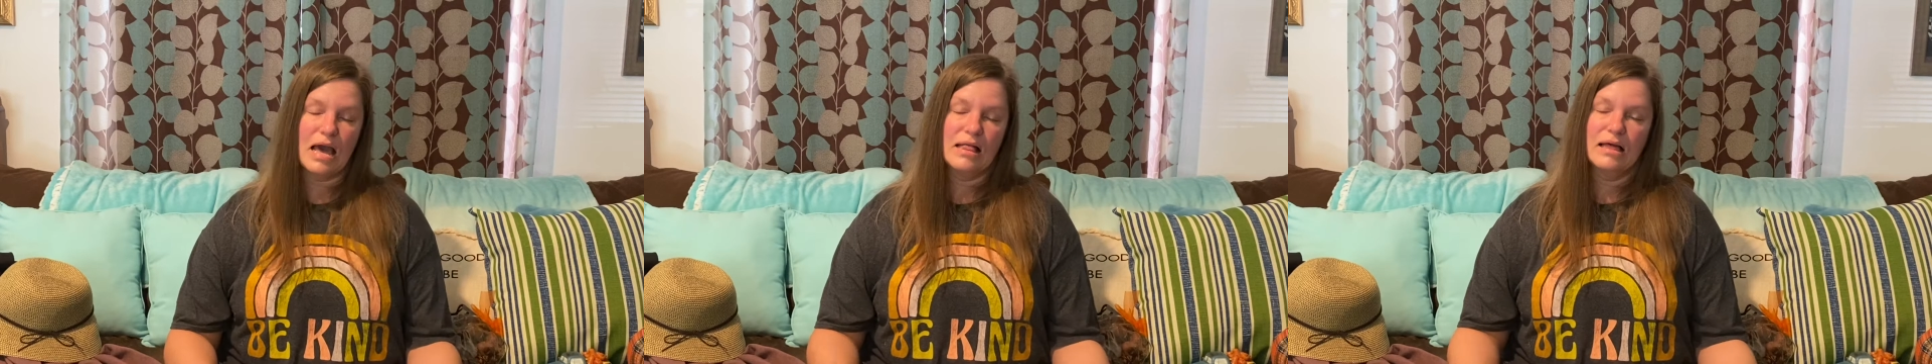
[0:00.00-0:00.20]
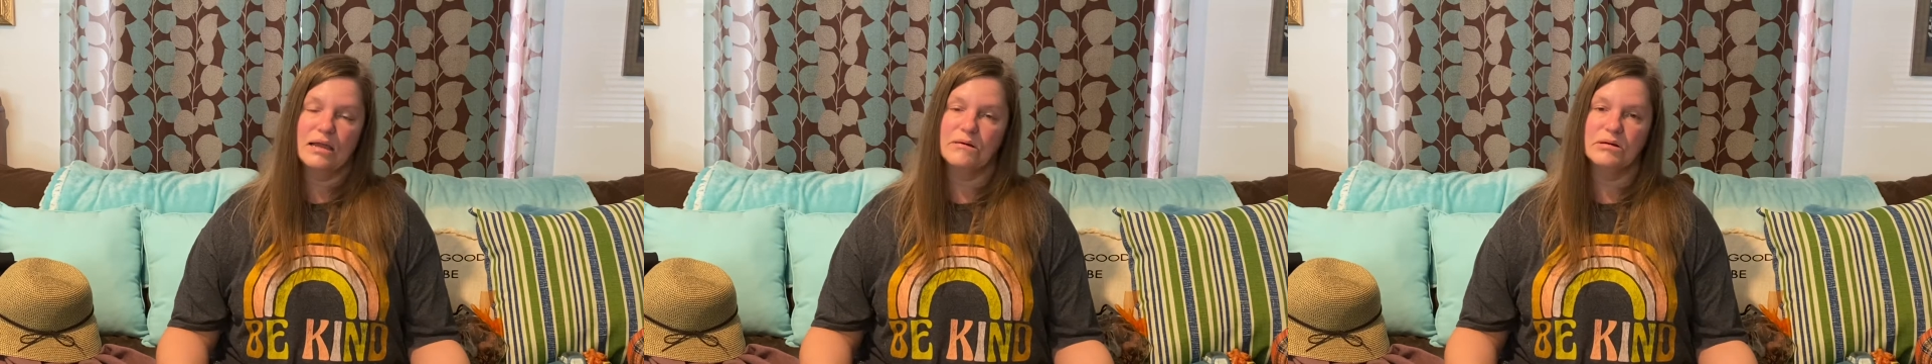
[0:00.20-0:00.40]

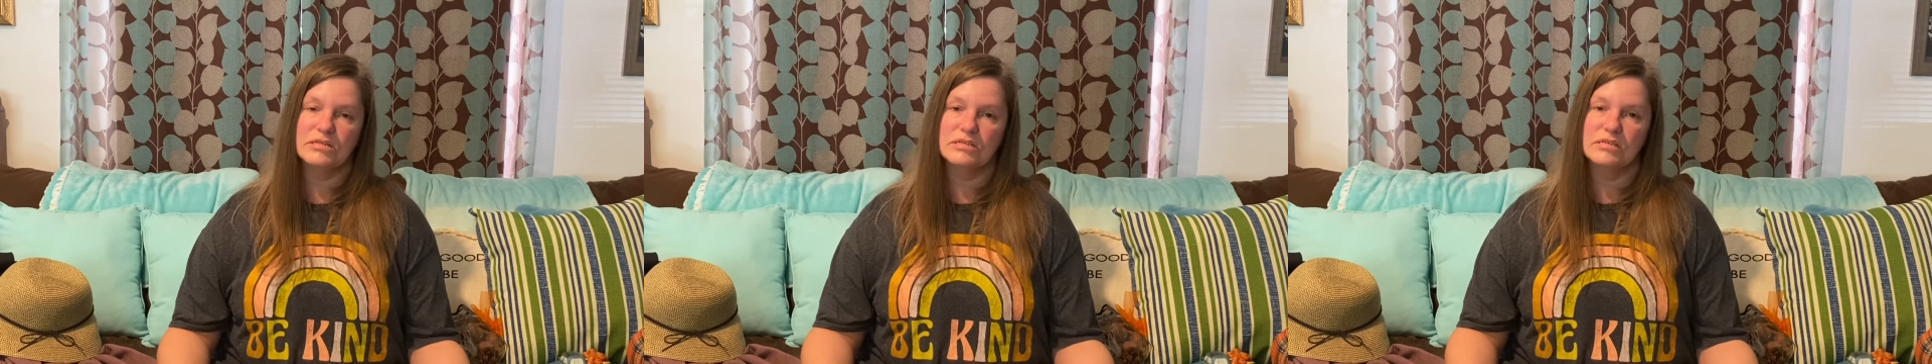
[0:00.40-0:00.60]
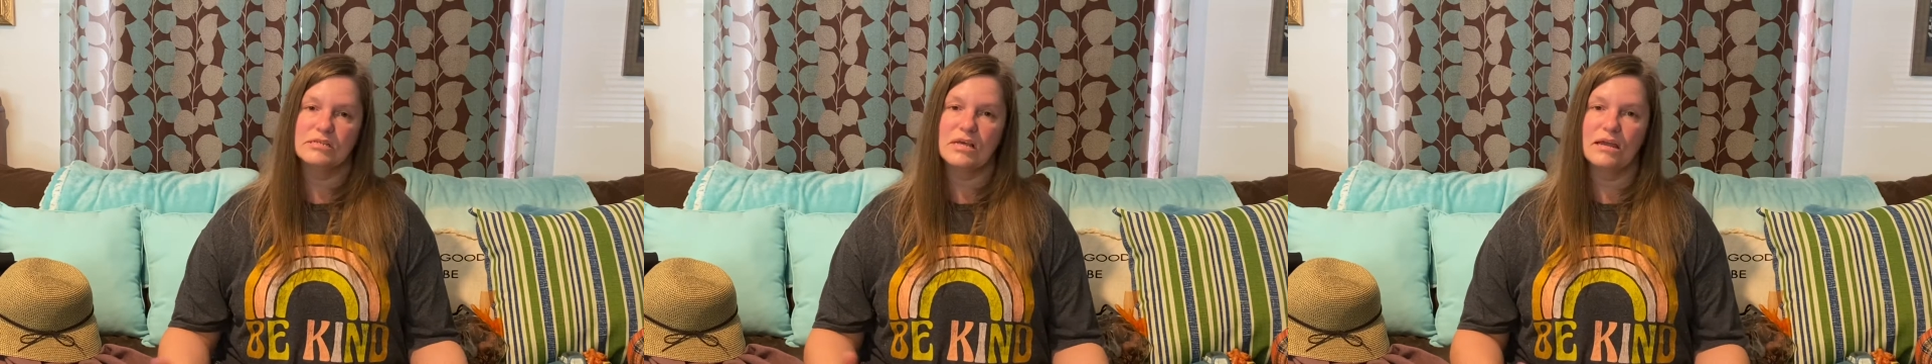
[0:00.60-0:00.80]
I like
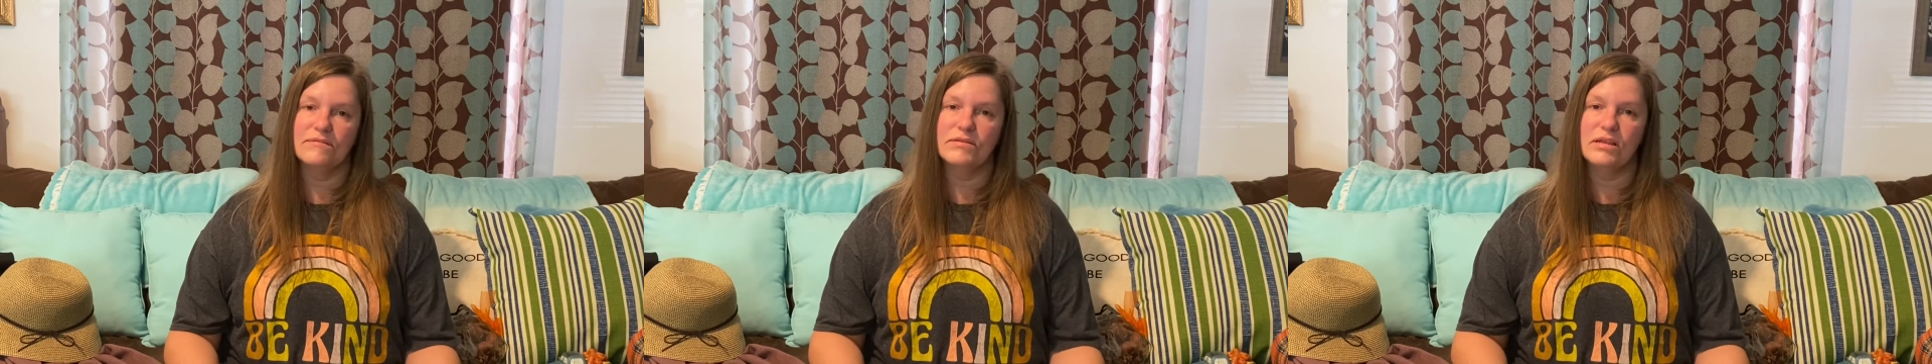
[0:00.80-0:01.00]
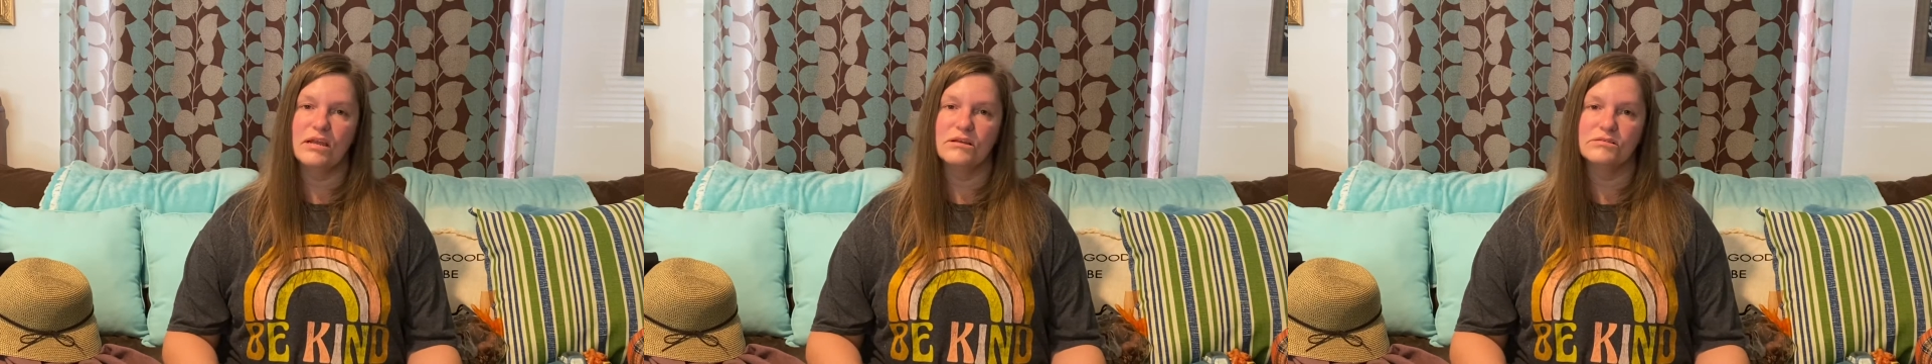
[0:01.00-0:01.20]
watching these kind
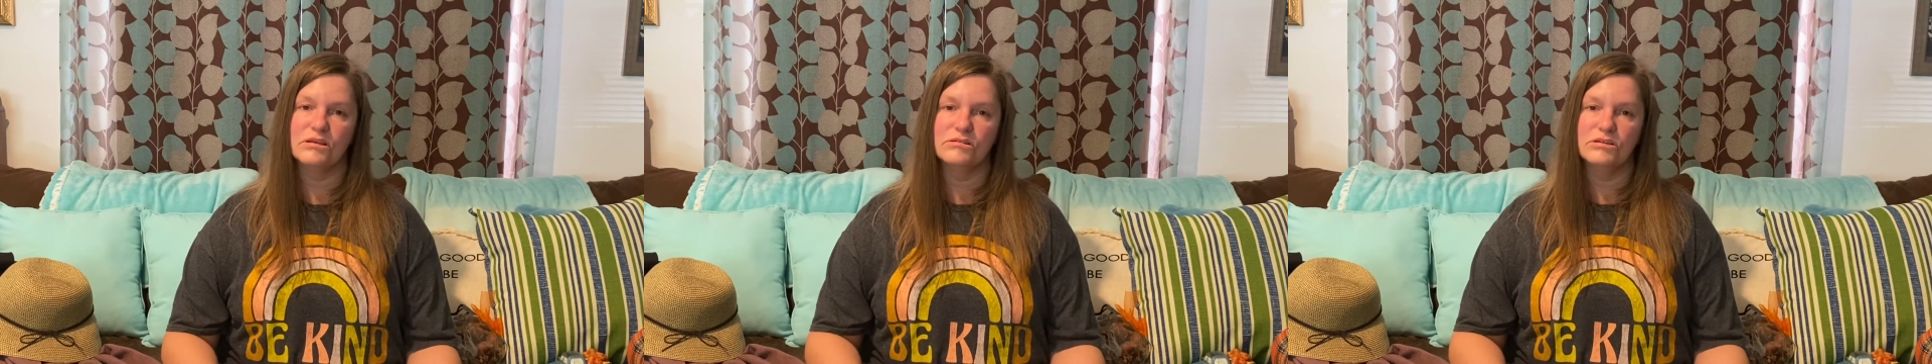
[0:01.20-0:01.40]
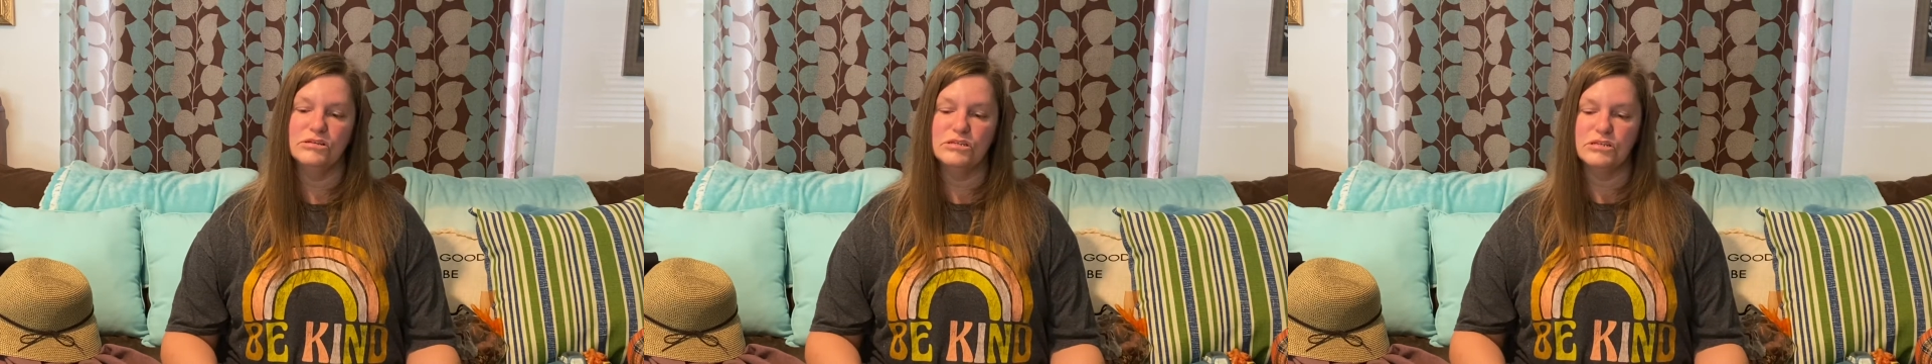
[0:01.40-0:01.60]
of videos
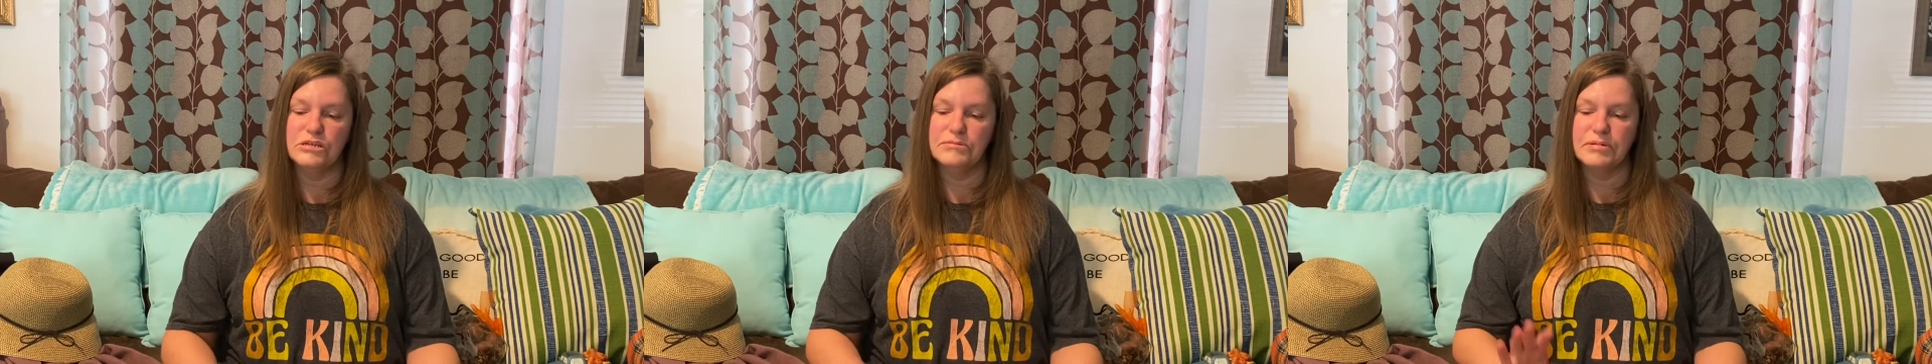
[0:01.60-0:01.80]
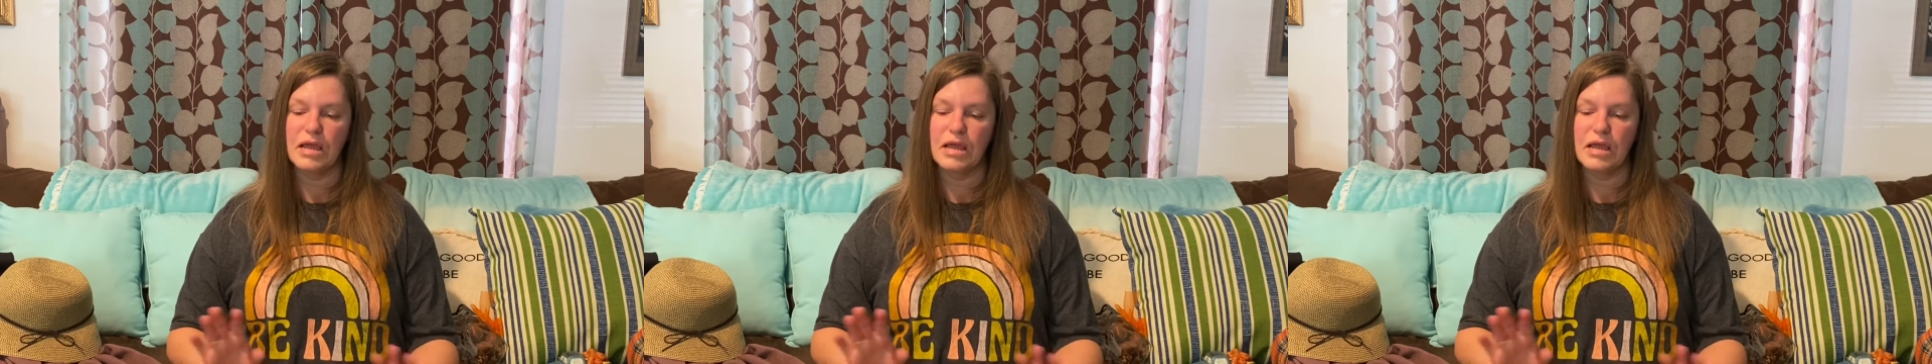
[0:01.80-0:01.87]
on YouTube,